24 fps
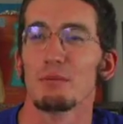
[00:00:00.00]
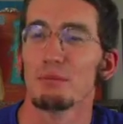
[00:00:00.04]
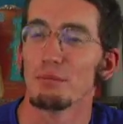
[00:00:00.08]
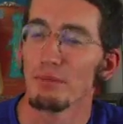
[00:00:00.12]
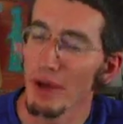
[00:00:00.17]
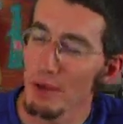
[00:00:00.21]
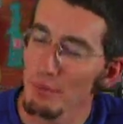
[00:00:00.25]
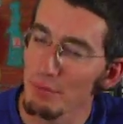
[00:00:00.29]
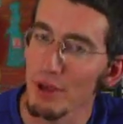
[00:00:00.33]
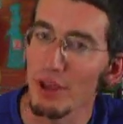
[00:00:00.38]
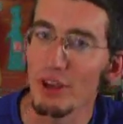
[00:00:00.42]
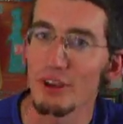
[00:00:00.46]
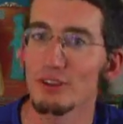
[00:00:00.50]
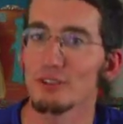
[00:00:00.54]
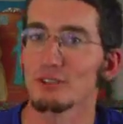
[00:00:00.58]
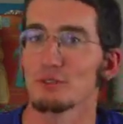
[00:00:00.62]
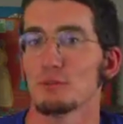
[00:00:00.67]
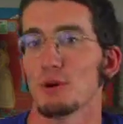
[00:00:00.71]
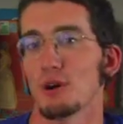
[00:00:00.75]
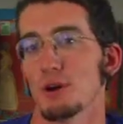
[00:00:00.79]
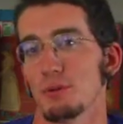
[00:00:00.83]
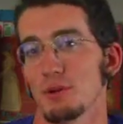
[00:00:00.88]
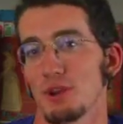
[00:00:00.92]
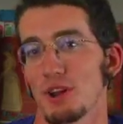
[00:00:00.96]
My bigger
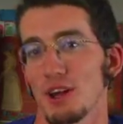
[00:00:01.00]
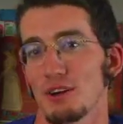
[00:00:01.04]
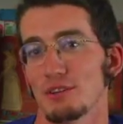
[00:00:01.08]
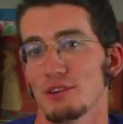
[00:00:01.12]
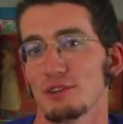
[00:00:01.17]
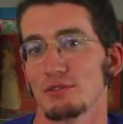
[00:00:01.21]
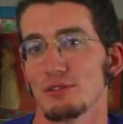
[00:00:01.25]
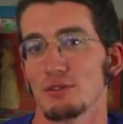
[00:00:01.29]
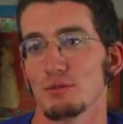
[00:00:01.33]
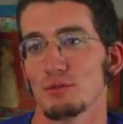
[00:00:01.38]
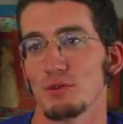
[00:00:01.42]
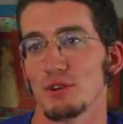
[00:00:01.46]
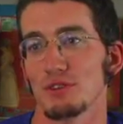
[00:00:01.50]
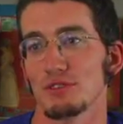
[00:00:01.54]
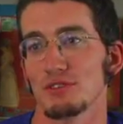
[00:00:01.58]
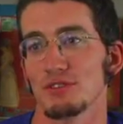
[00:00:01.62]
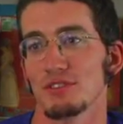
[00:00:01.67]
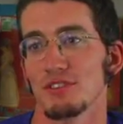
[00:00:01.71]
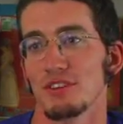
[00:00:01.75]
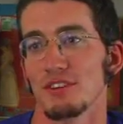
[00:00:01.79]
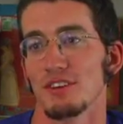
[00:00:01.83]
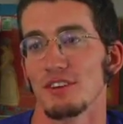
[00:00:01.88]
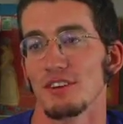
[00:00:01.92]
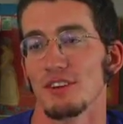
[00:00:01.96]
disappointment, however,
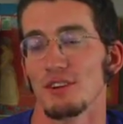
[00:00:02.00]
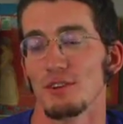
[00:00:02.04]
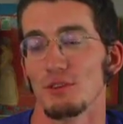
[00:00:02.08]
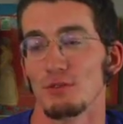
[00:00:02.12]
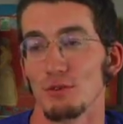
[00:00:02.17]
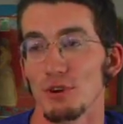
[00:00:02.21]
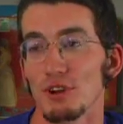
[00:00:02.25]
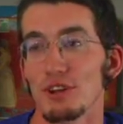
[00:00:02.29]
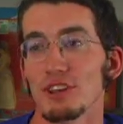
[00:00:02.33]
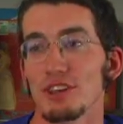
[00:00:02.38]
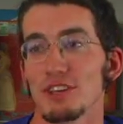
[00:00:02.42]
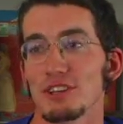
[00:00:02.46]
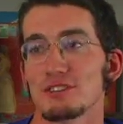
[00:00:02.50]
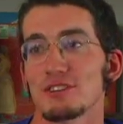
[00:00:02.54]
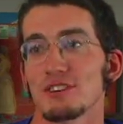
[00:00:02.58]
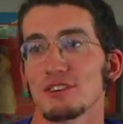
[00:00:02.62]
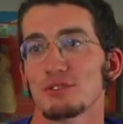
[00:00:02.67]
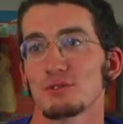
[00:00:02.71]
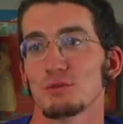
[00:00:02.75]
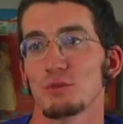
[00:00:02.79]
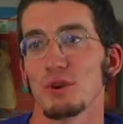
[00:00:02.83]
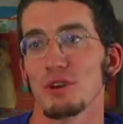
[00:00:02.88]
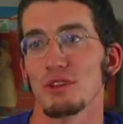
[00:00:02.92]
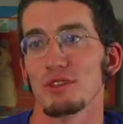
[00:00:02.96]
was really
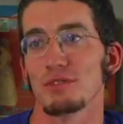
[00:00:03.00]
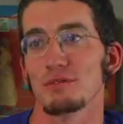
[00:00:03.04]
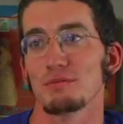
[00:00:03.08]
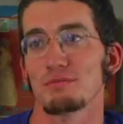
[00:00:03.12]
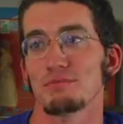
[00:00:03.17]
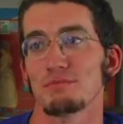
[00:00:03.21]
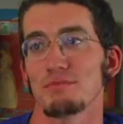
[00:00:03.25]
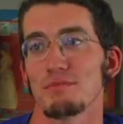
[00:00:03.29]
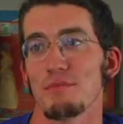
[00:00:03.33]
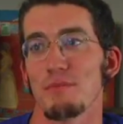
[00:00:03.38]
just with